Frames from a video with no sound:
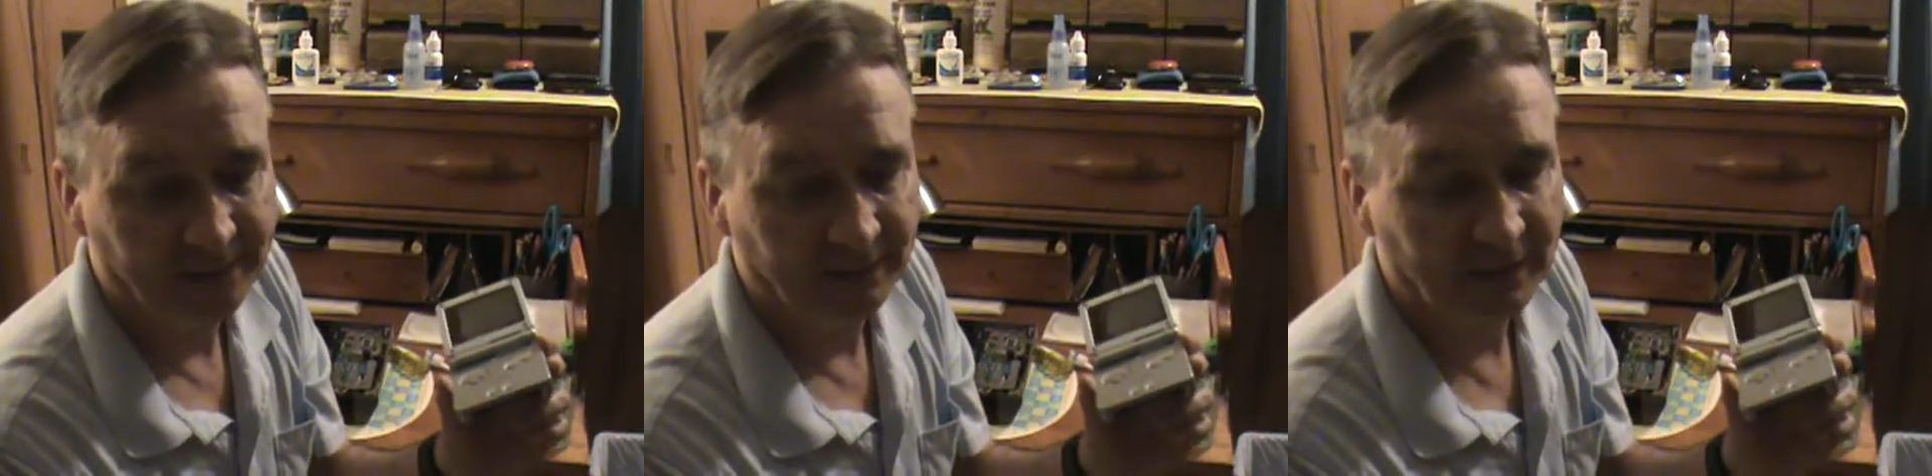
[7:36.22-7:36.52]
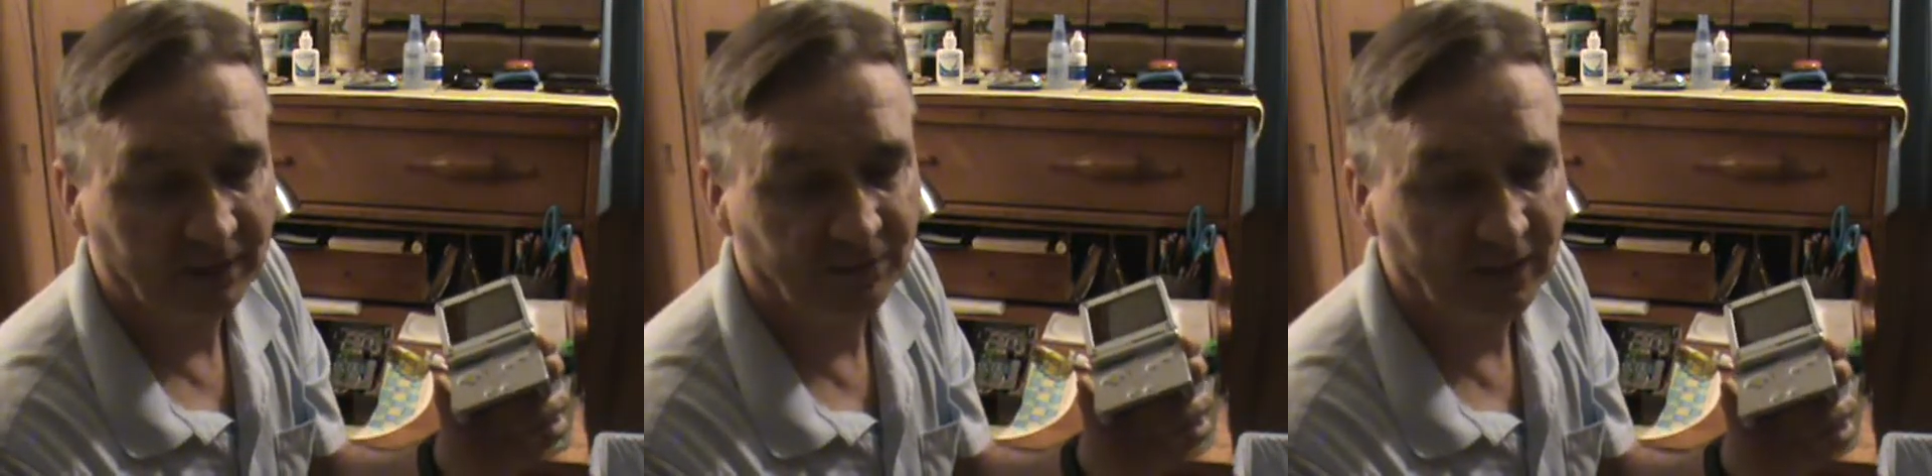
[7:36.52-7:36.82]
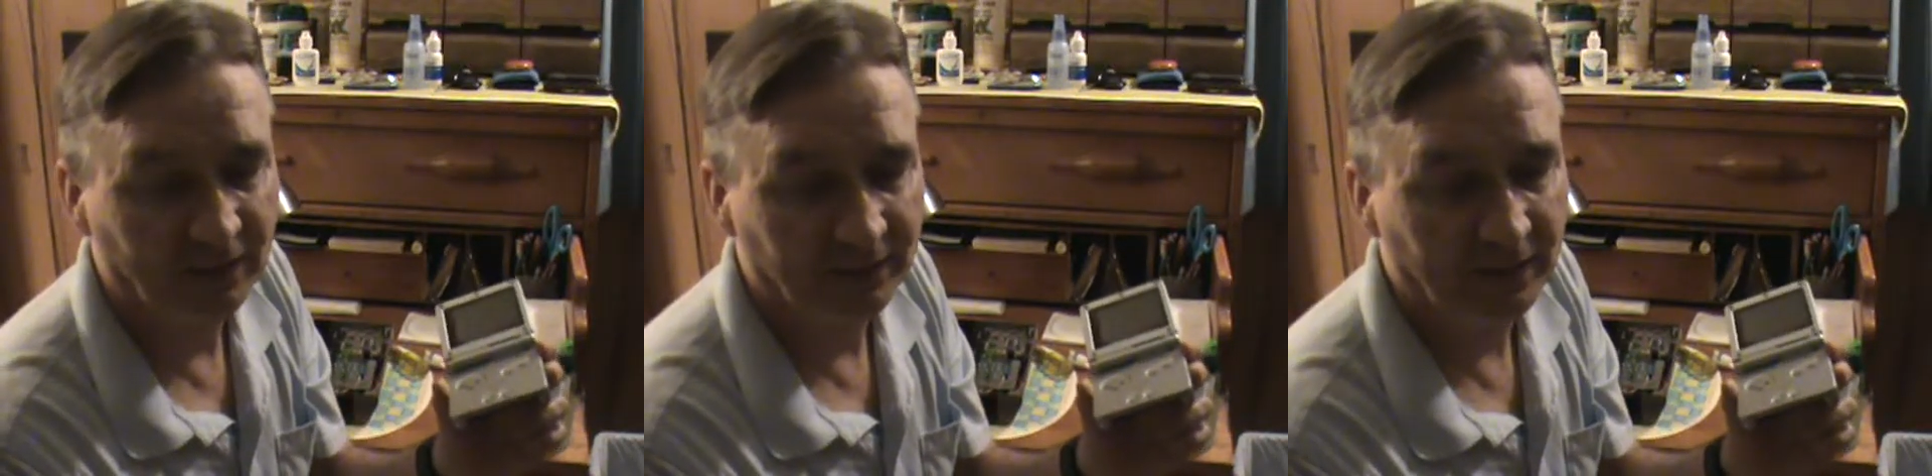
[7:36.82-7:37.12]
And I
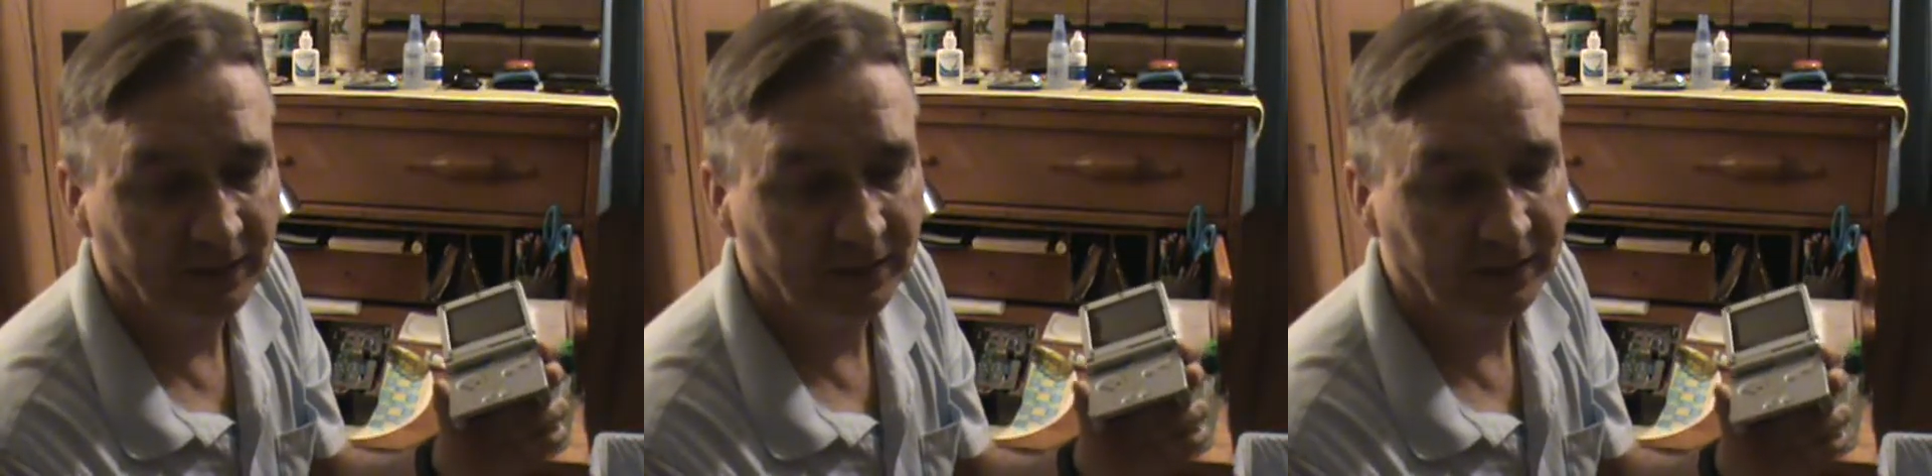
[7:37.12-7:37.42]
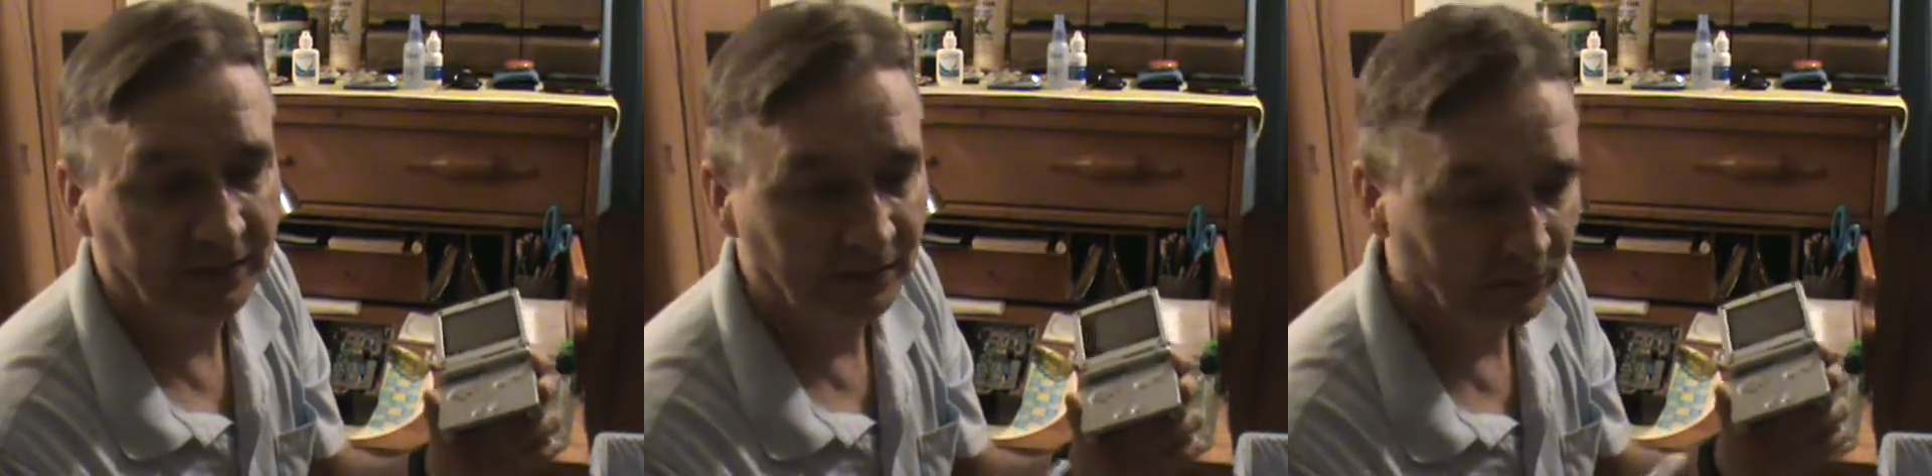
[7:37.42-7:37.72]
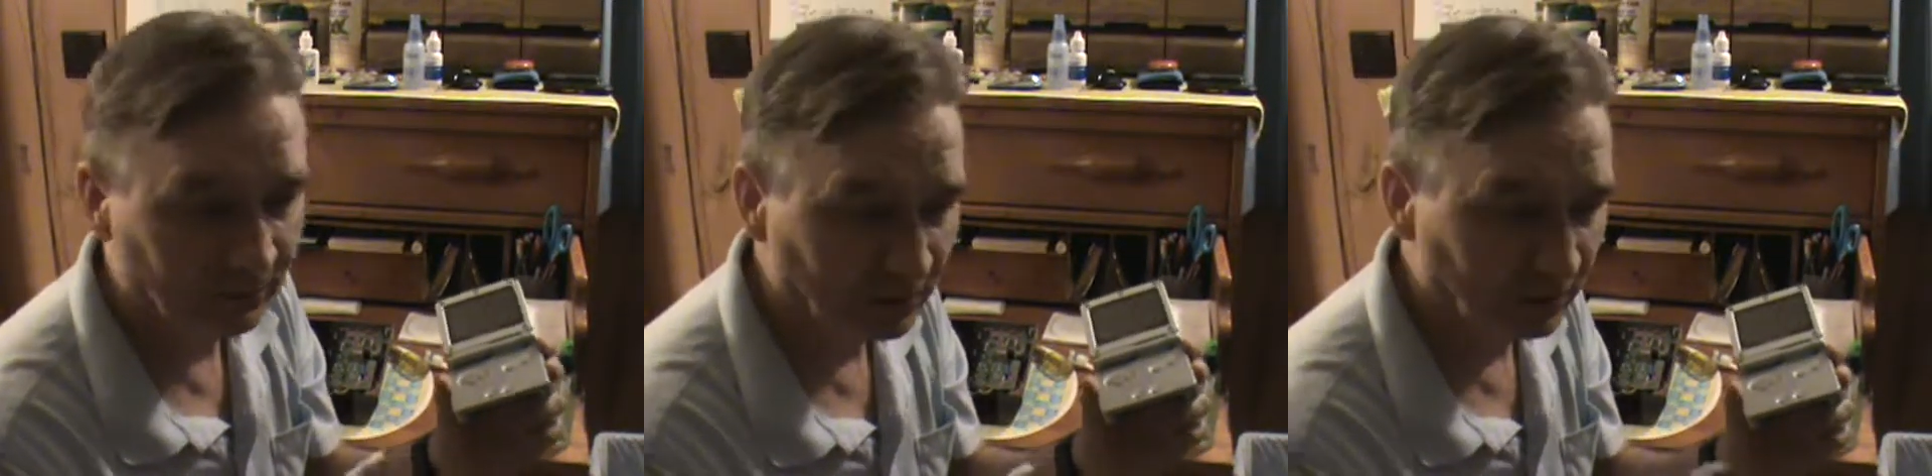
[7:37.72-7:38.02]
found out that it
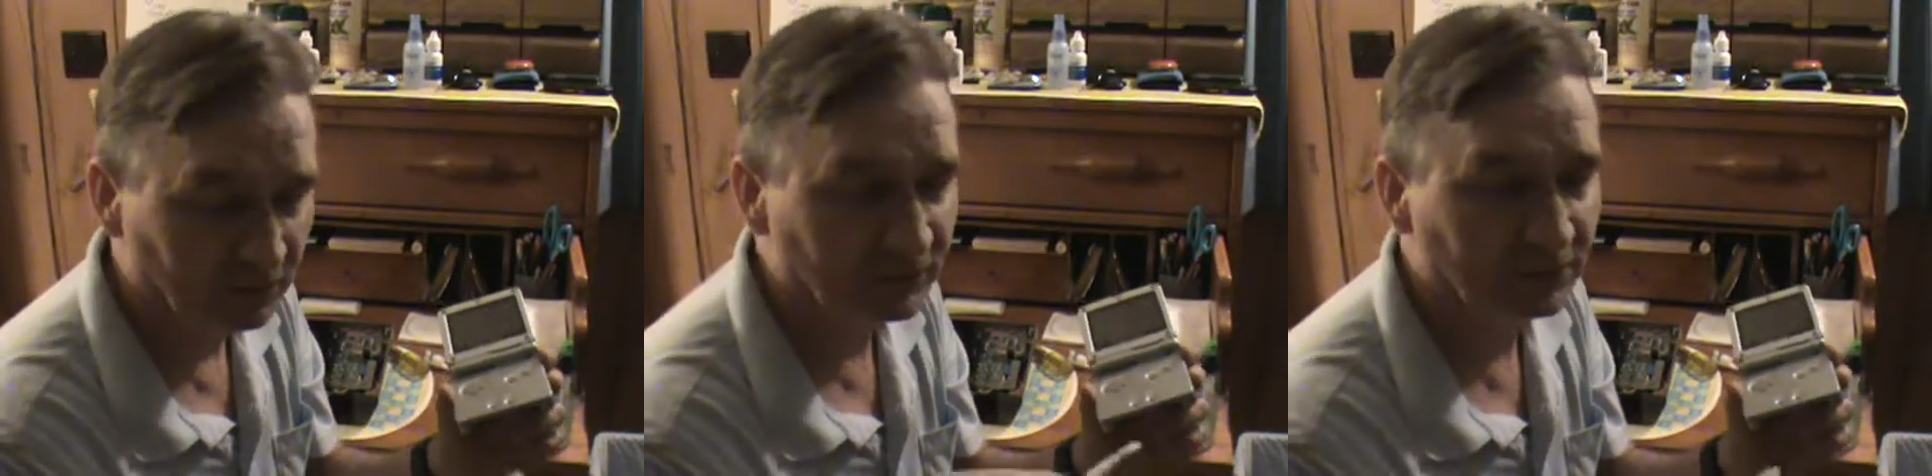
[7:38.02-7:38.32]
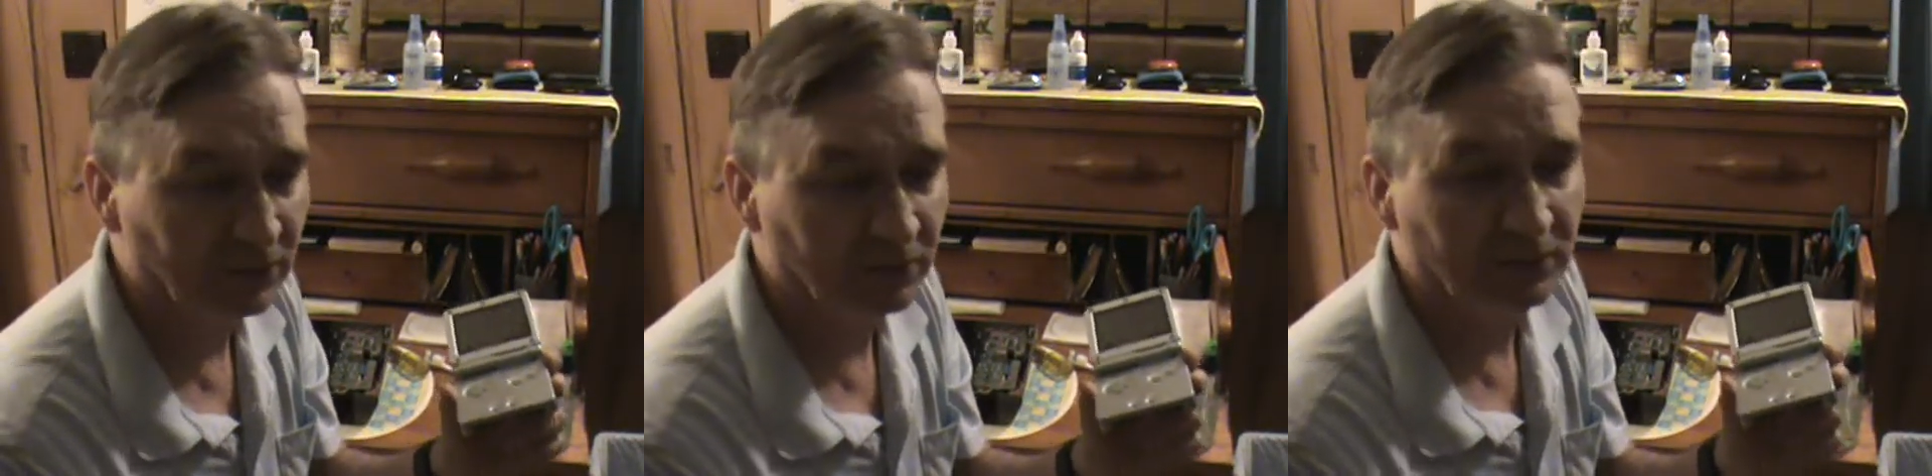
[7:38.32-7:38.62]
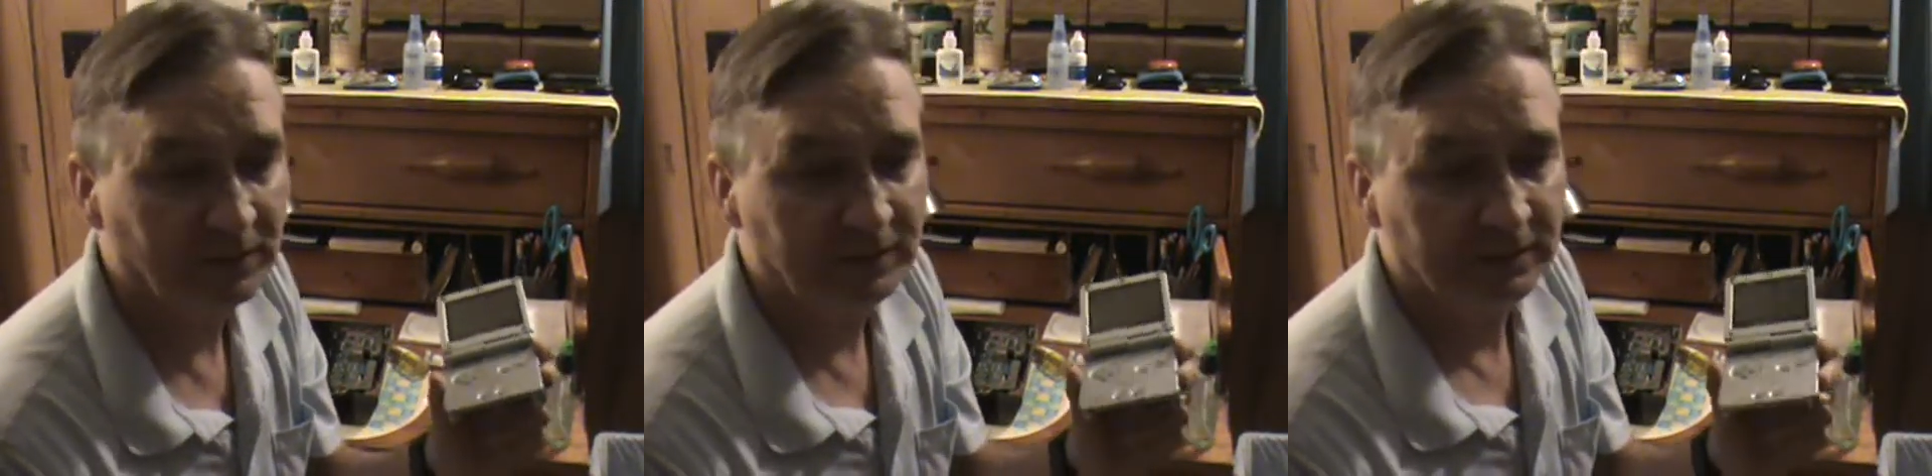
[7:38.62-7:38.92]
would also